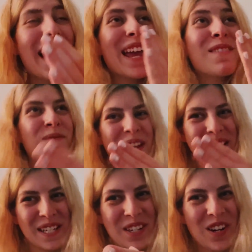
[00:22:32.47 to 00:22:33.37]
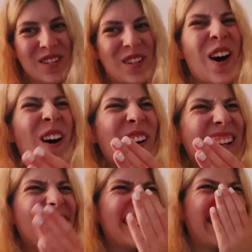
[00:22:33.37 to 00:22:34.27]
I finished the song.
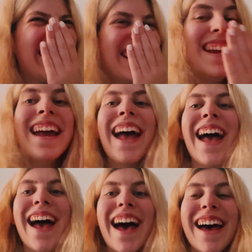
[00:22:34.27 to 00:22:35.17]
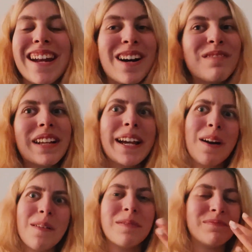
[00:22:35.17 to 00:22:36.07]
And now I'm like,
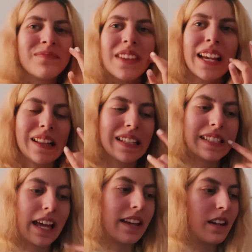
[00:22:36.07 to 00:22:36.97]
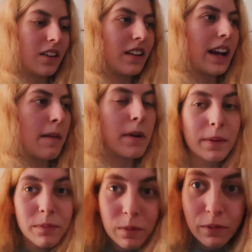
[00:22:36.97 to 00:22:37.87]
oh, let's get in on
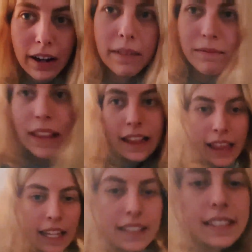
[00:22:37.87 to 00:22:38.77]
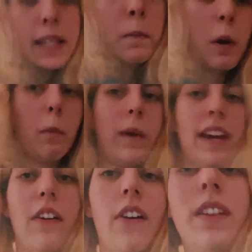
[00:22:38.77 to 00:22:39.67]
camera. Right, let's see what we
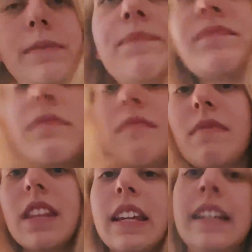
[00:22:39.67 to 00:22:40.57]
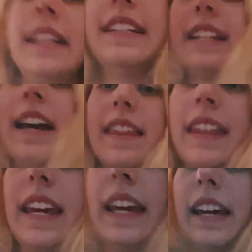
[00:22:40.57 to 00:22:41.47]
got. Because I
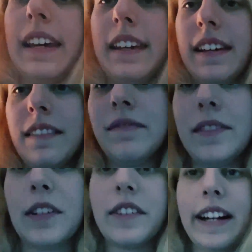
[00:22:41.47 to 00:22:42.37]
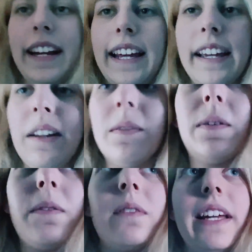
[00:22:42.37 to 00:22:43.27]
think Sorry,
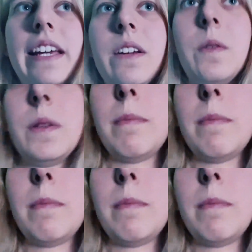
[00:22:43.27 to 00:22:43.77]
ignore, ignore the